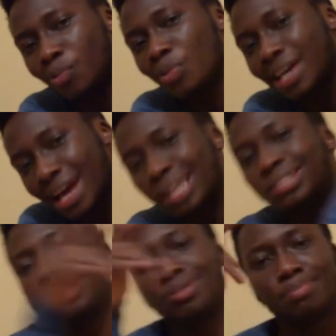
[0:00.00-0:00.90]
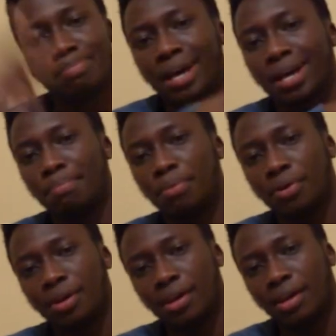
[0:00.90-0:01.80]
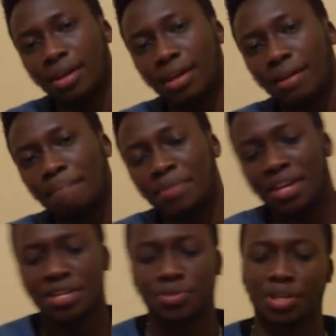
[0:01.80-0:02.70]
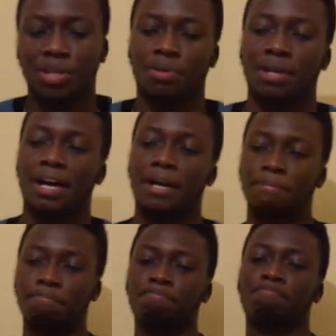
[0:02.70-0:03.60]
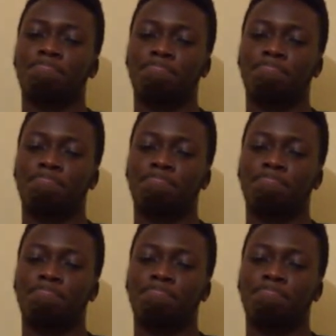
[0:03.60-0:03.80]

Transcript: We got your back, boy. So anyway, um,